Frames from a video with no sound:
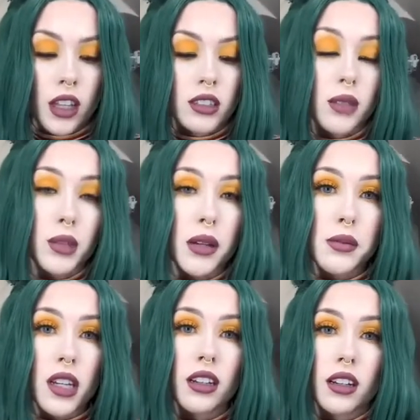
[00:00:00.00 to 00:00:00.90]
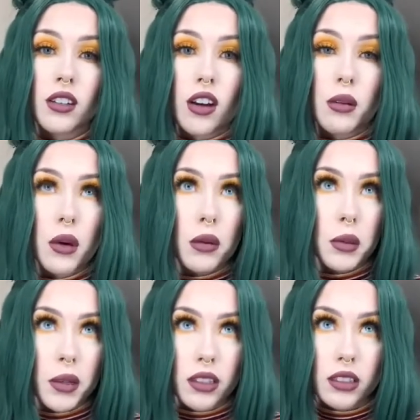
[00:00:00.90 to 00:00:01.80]
sometimes I need a lot of
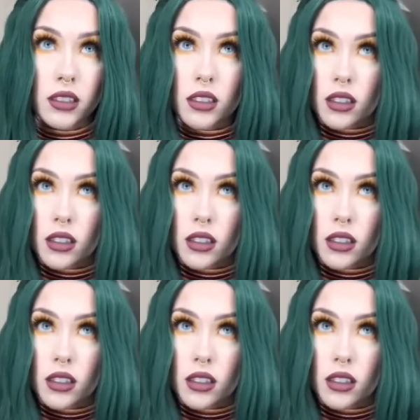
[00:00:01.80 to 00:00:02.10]
bobby pins.